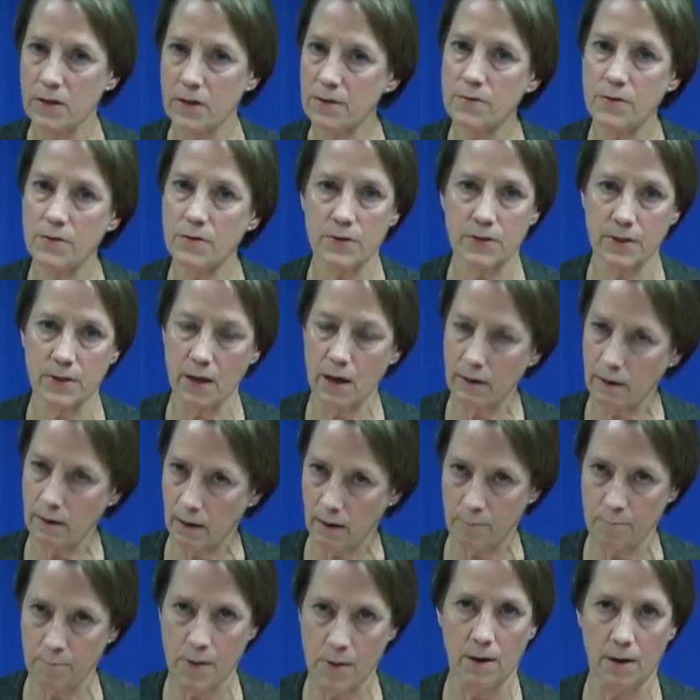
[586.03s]
Does the
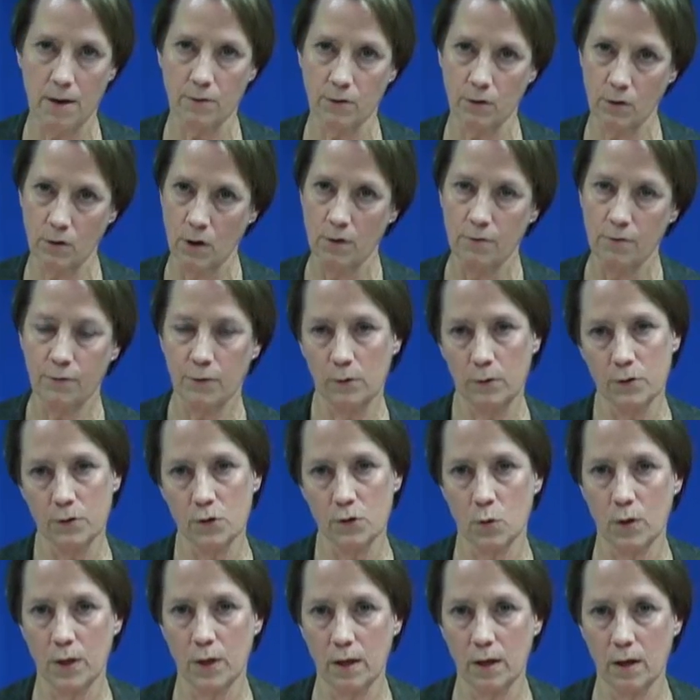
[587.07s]
setting matter for
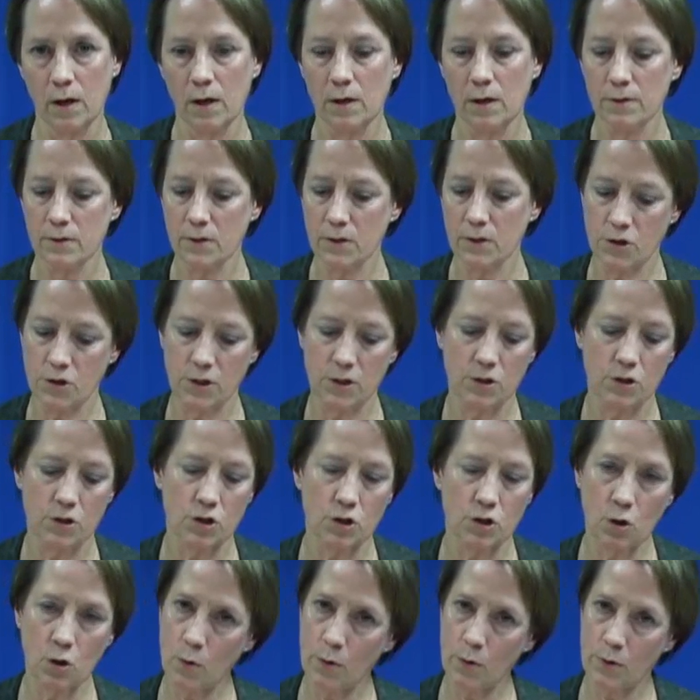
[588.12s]
LaToya? Does she
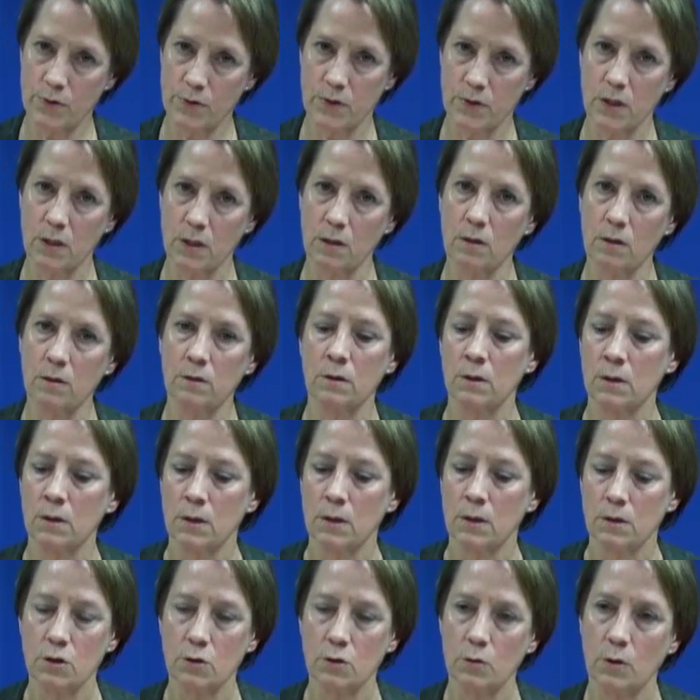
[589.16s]
show her skill
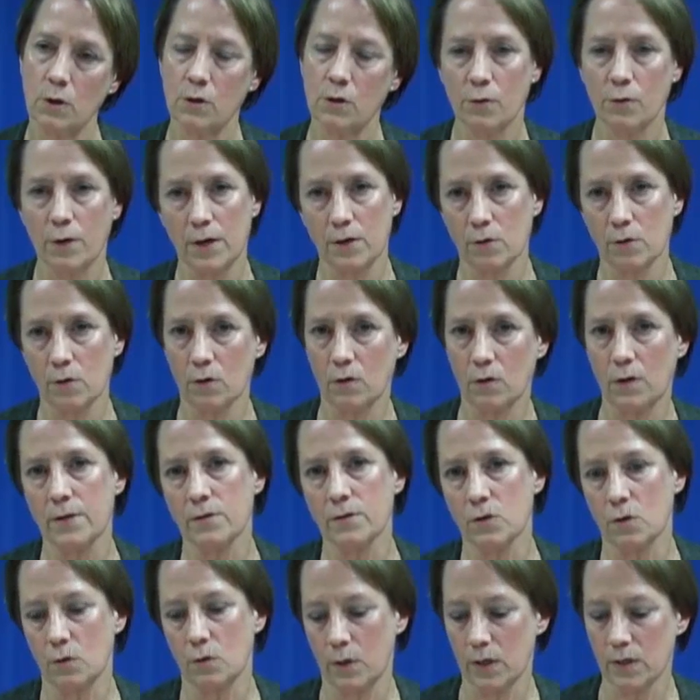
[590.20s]
to a greater or
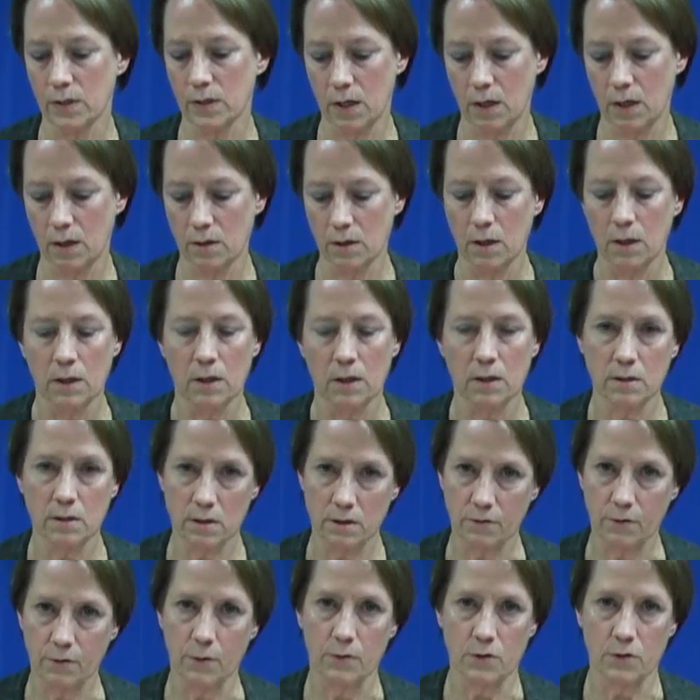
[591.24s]
lesser extent
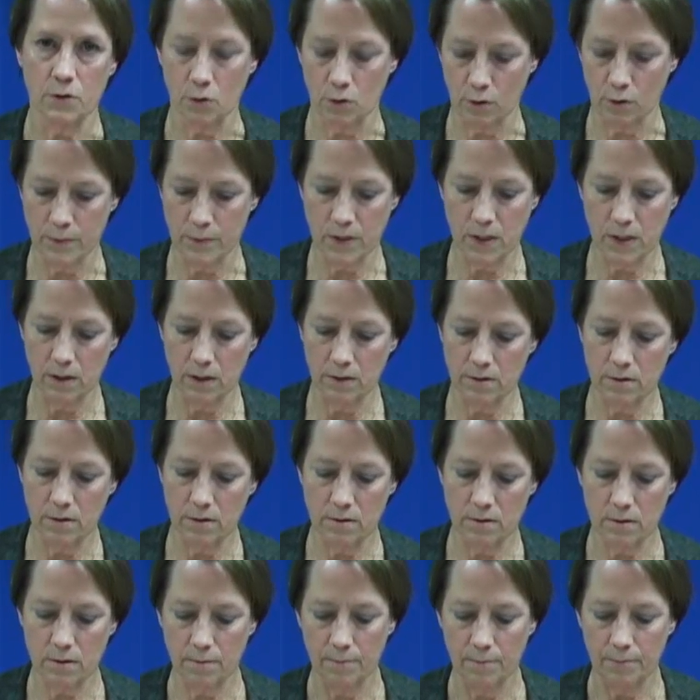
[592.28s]
in different
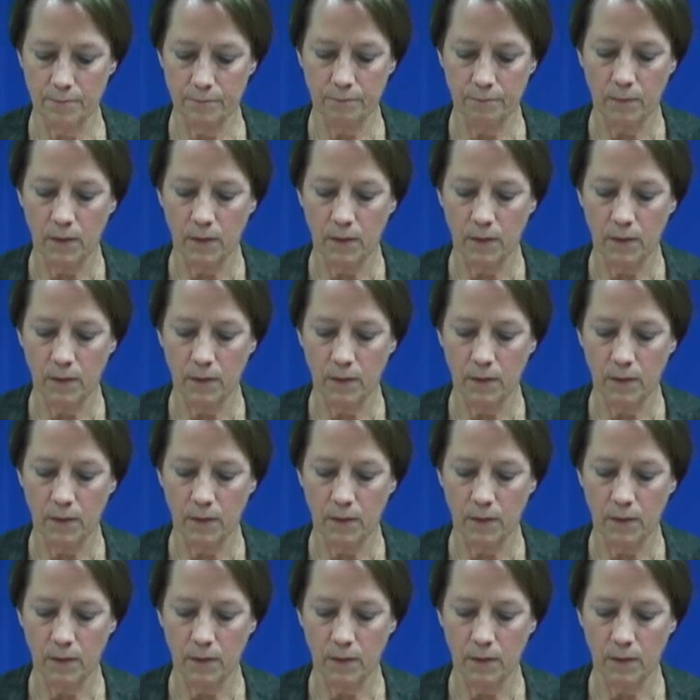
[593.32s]
circumstances?